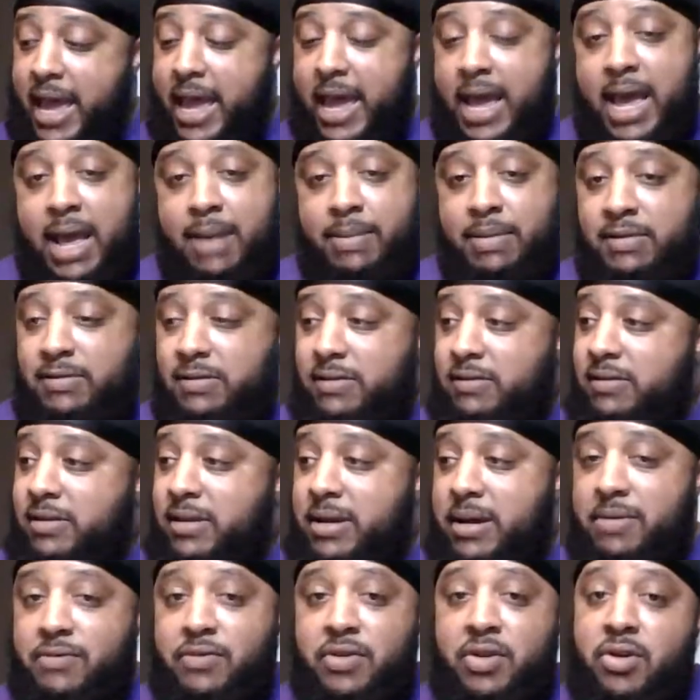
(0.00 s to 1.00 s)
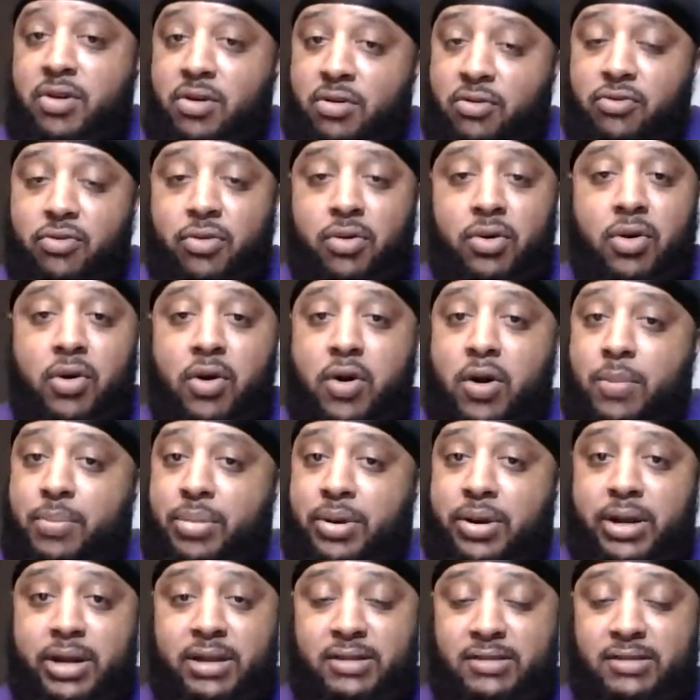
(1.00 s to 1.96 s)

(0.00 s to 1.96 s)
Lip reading: habits and stuff for a long period of